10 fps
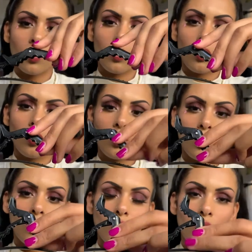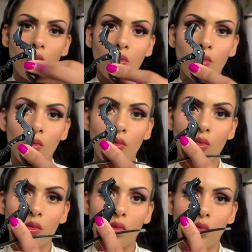I accidentally
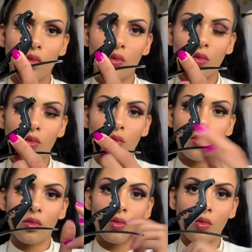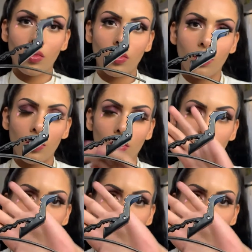broke one trying to figure out how to use